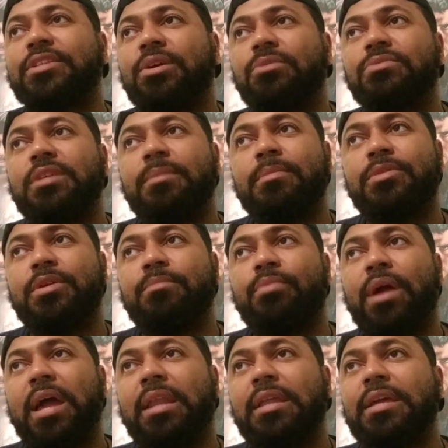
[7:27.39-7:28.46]
So Timothy
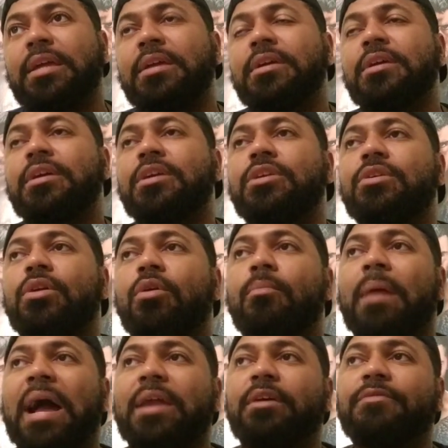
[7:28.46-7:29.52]
Bradley, you know,
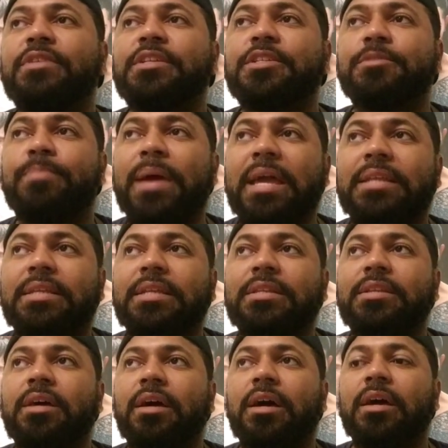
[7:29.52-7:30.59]
might have
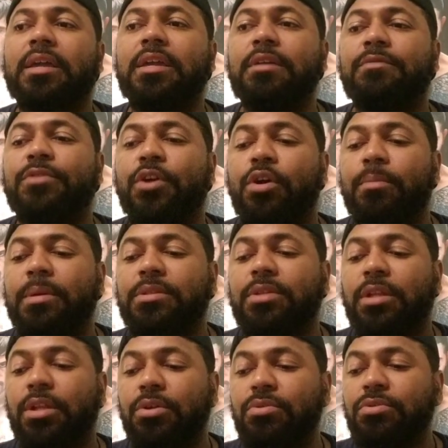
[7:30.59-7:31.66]
expected uh, Keith Thurman
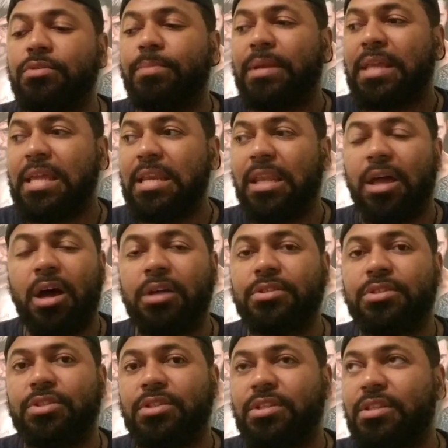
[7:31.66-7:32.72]
to lose, but he
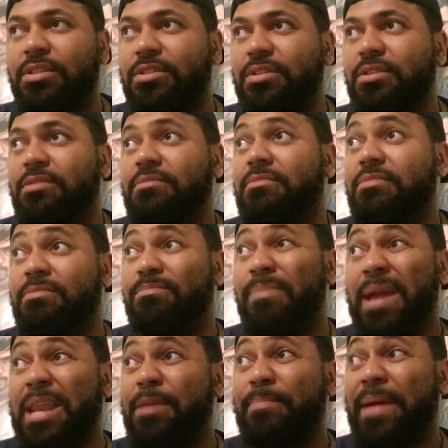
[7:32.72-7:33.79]
lost to
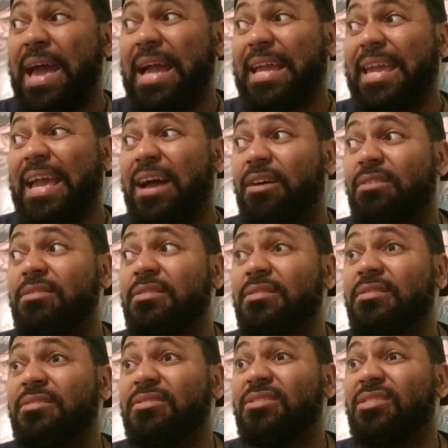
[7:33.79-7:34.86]
Manny Pacquiao,
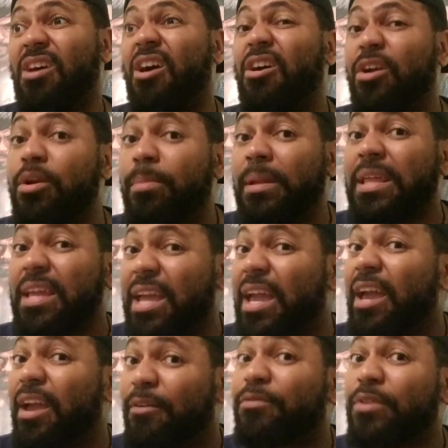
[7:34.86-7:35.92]

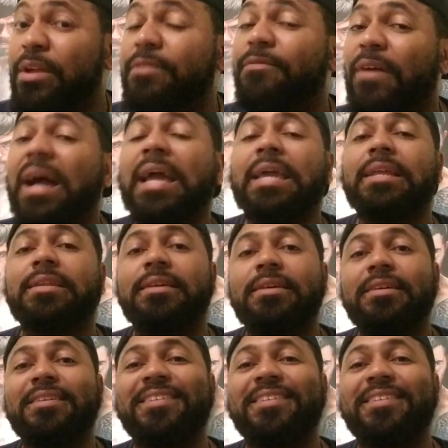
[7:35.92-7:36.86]
arguably every fight.